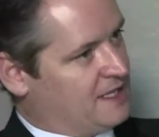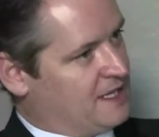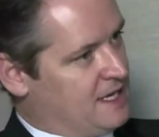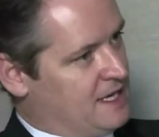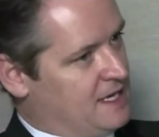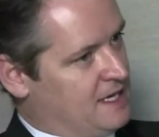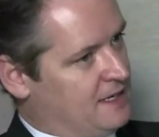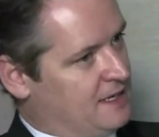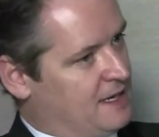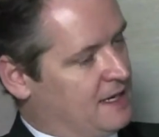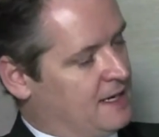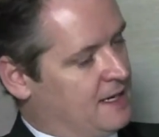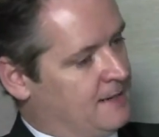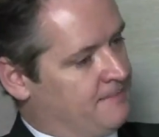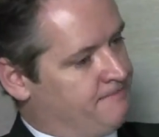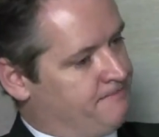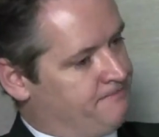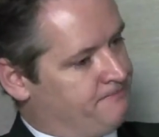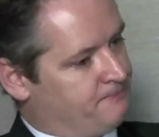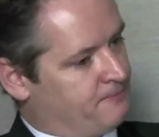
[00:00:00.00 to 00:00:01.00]

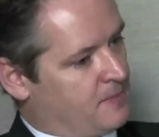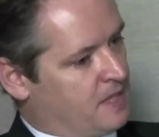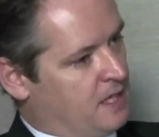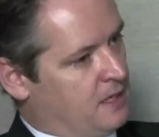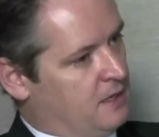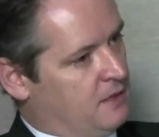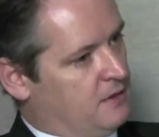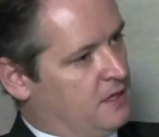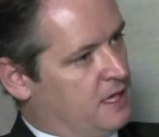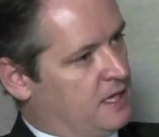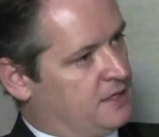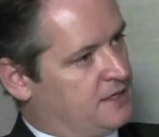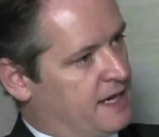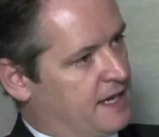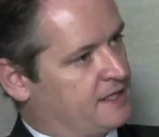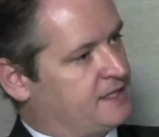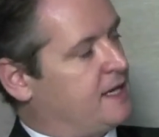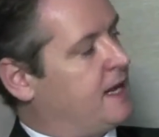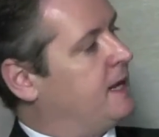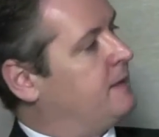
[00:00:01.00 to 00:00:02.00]
the
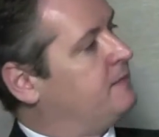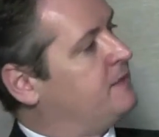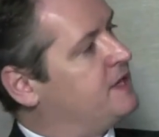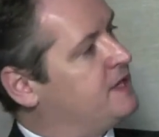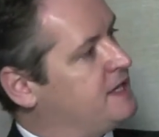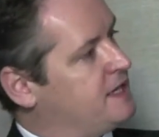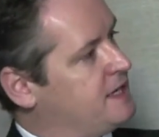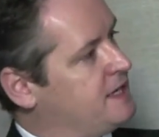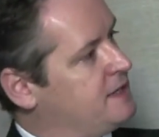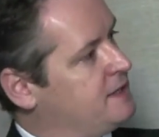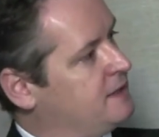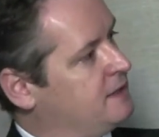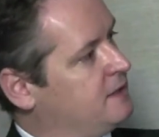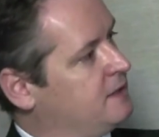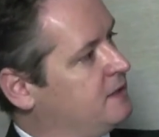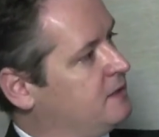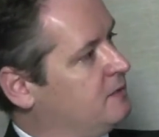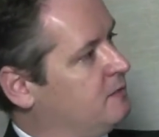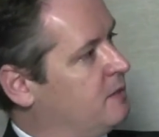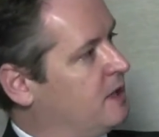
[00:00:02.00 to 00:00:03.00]
exact same need,
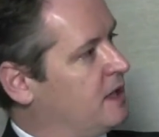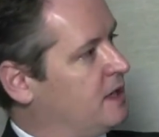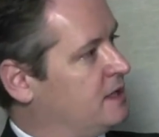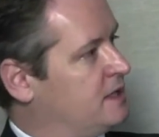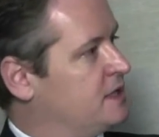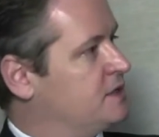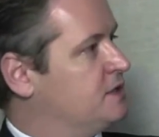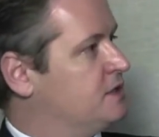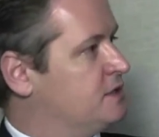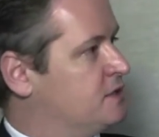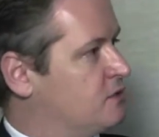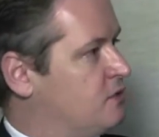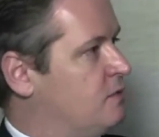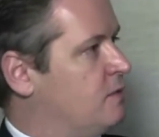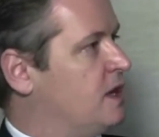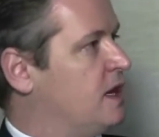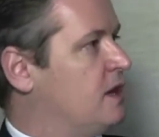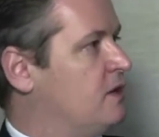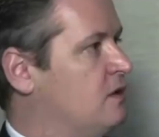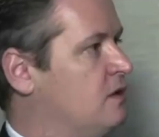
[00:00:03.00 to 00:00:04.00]
but it doesn't
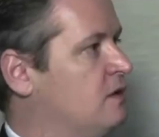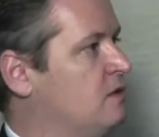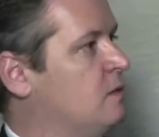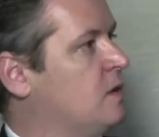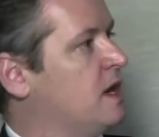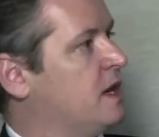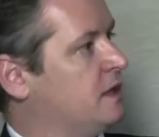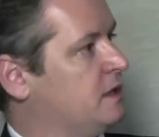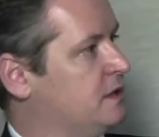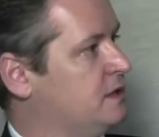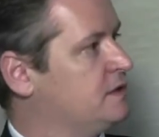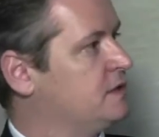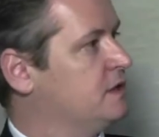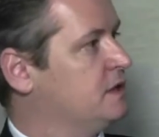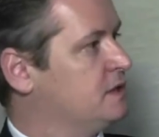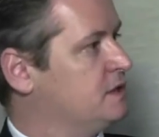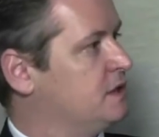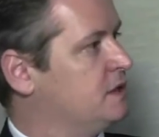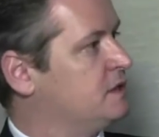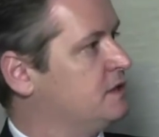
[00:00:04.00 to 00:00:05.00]
discriminate either way. It's
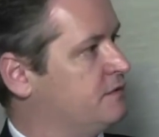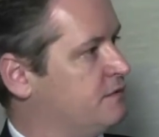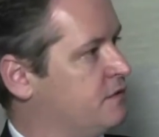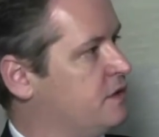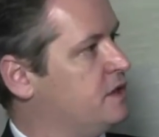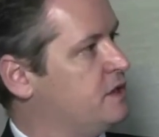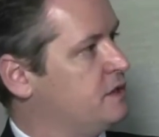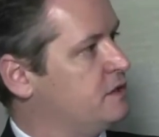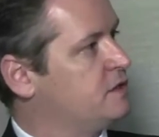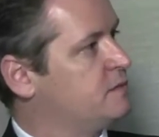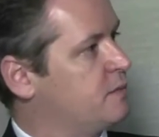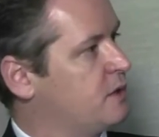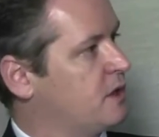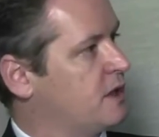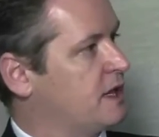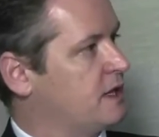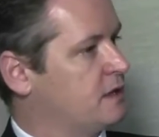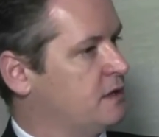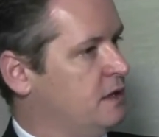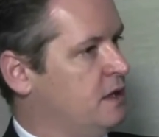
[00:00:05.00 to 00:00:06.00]
a free use
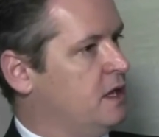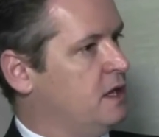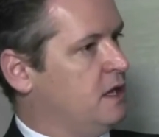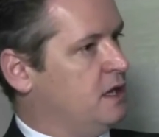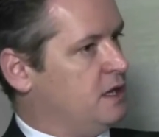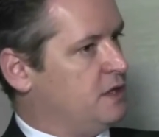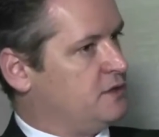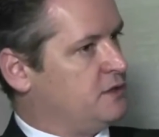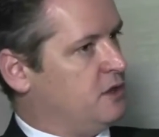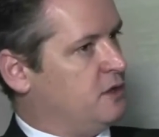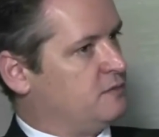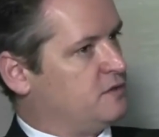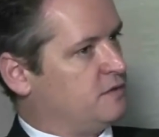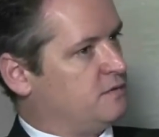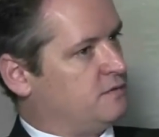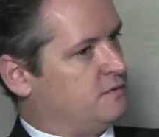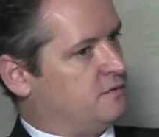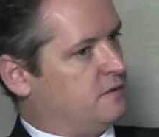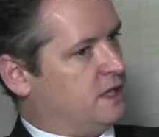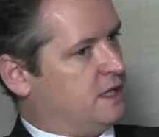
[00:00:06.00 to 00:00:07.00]
product in terms
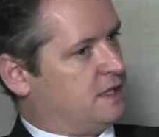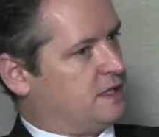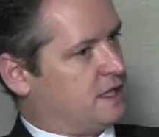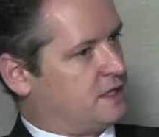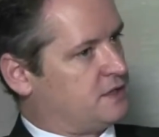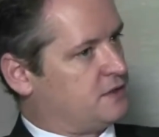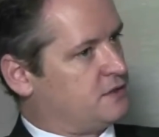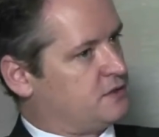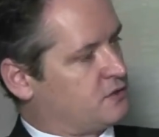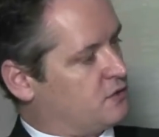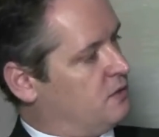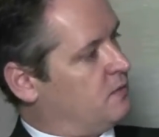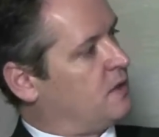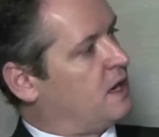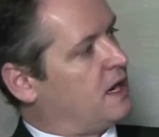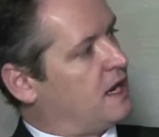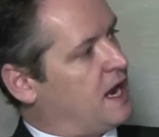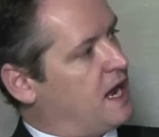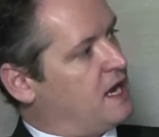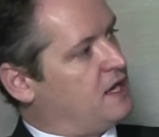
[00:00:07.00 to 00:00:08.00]
of it doesn't
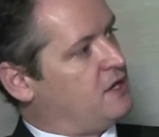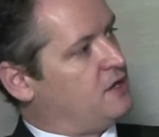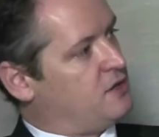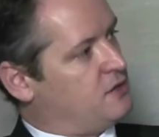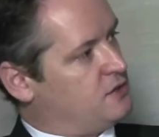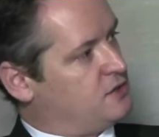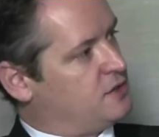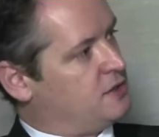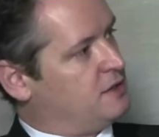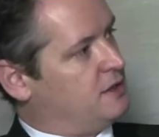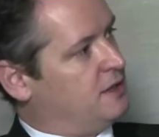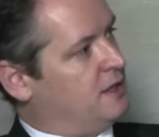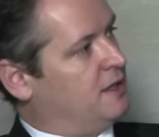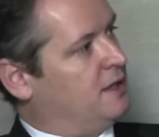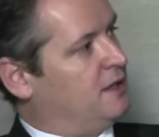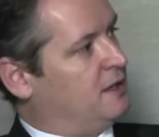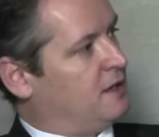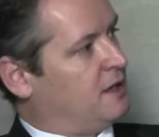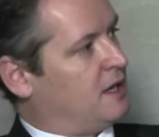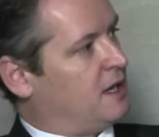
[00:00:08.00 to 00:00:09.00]
discriminate how you use it.
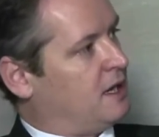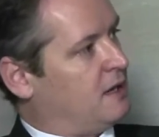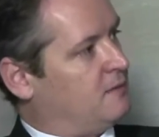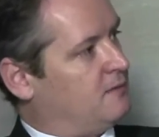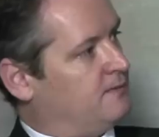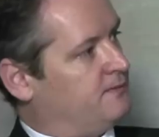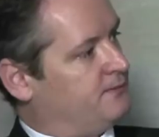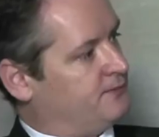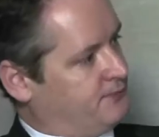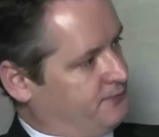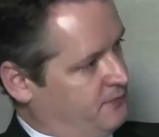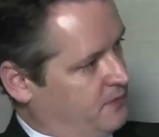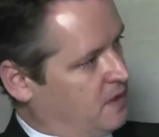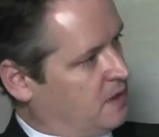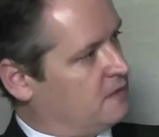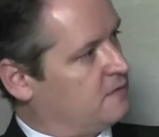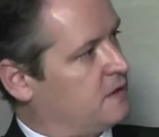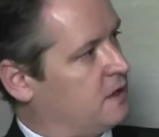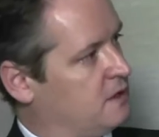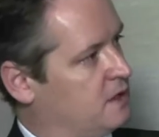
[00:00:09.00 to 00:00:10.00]

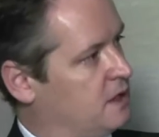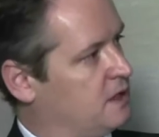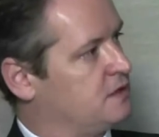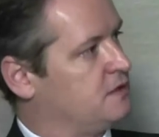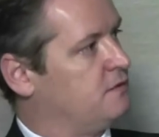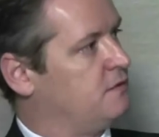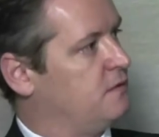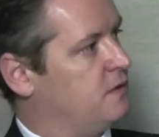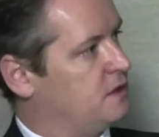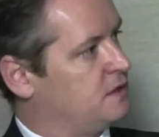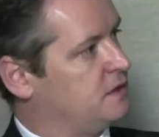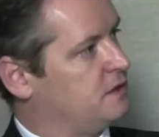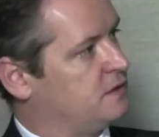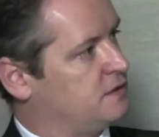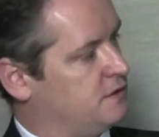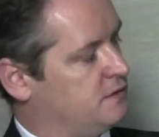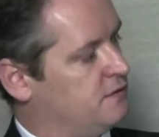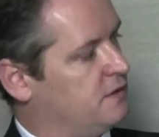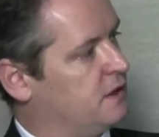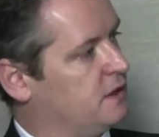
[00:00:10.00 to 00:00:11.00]

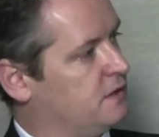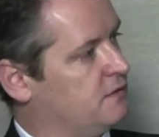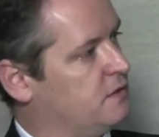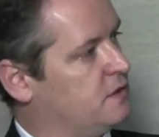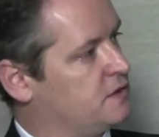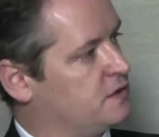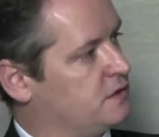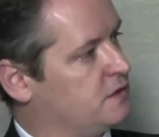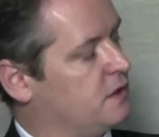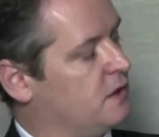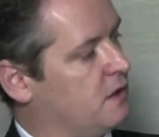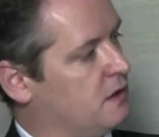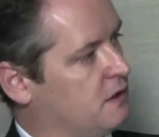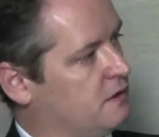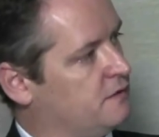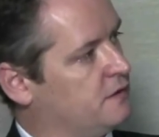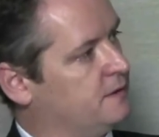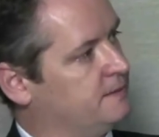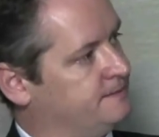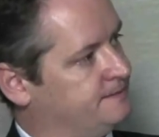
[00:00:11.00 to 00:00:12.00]
It's a fairly versatile
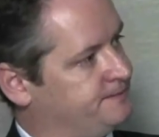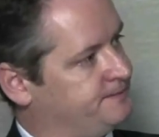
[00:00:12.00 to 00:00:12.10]
offer.